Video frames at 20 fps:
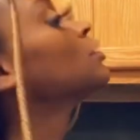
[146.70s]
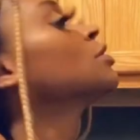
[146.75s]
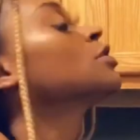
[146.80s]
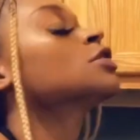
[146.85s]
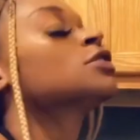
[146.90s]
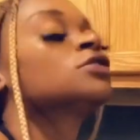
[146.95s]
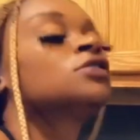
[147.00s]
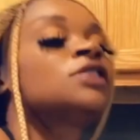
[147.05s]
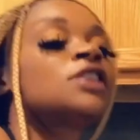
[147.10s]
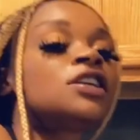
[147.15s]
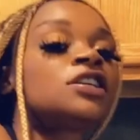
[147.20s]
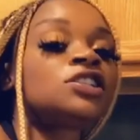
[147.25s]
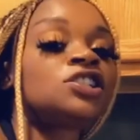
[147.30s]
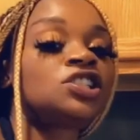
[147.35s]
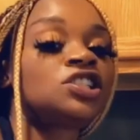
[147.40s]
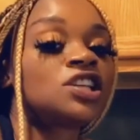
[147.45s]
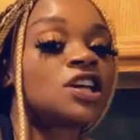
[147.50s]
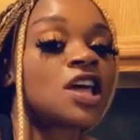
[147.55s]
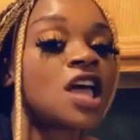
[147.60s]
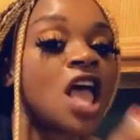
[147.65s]
This
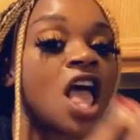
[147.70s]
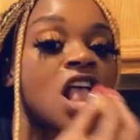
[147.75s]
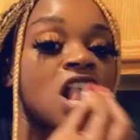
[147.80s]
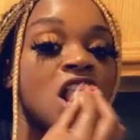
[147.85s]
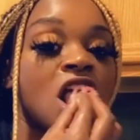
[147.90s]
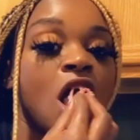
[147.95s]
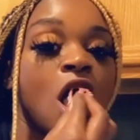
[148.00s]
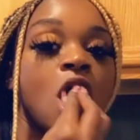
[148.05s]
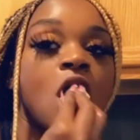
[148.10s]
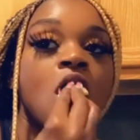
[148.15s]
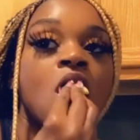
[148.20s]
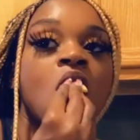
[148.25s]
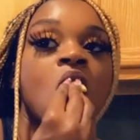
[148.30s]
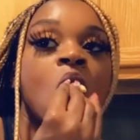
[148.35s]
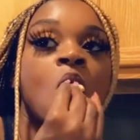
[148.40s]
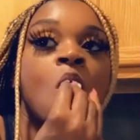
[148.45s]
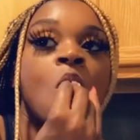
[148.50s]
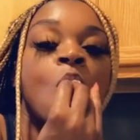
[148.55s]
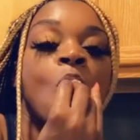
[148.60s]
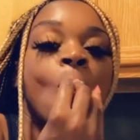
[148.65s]
shit is...
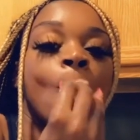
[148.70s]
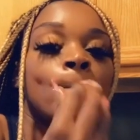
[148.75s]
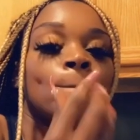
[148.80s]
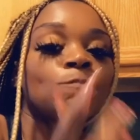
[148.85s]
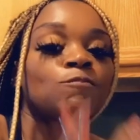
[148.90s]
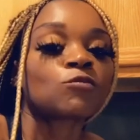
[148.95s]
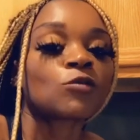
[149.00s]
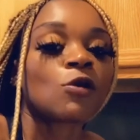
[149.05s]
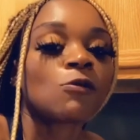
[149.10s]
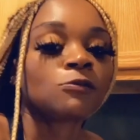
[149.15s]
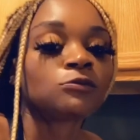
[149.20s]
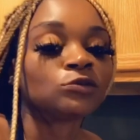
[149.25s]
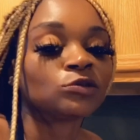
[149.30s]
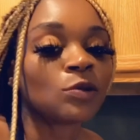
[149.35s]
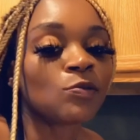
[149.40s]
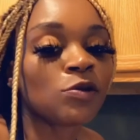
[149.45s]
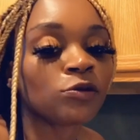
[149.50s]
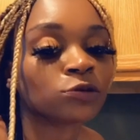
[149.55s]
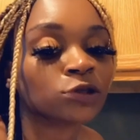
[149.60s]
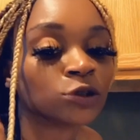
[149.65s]
Let me
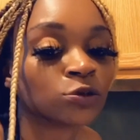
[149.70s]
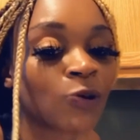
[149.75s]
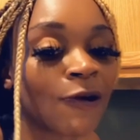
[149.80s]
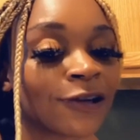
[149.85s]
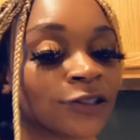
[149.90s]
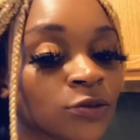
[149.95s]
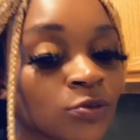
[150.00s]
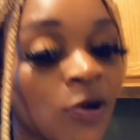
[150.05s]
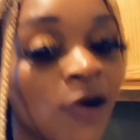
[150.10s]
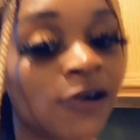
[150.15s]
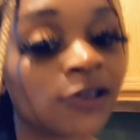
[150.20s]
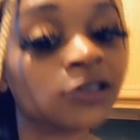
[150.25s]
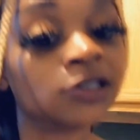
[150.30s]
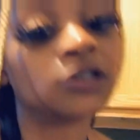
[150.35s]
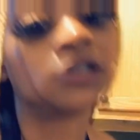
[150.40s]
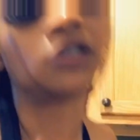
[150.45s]
rewash my hands.